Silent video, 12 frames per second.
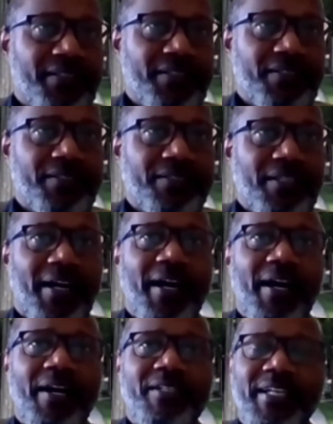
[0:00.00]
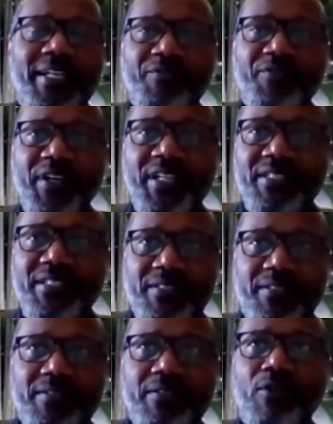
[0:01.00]
funds are
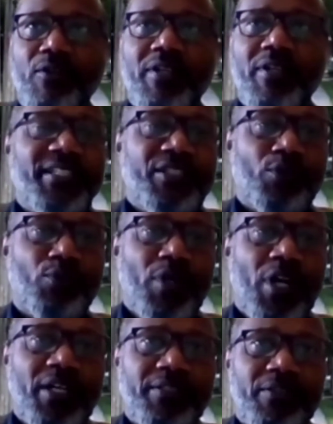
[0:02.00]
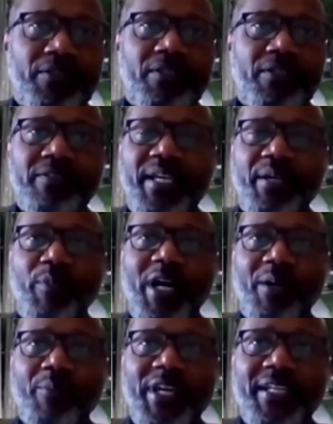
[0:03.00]
diverse in Toronto,
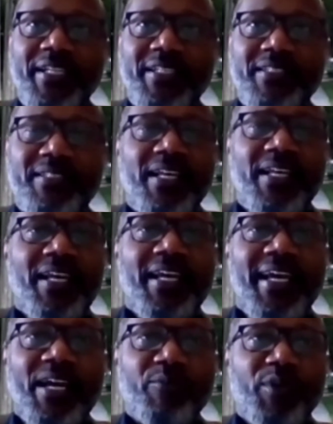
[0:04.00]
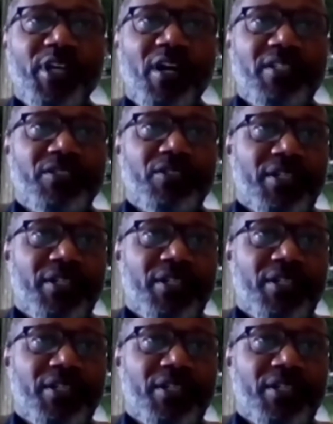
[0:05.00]
in Barbados, and we